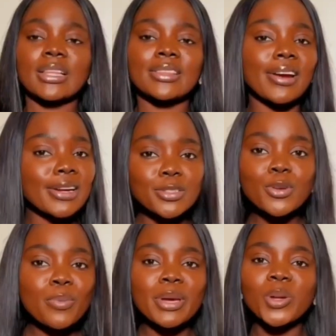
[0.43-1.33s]
There are
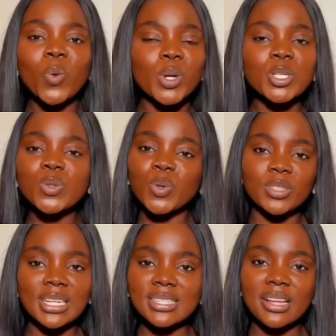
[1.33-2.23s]
so many ways to
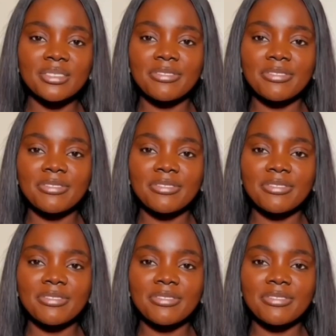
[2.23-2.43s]
understand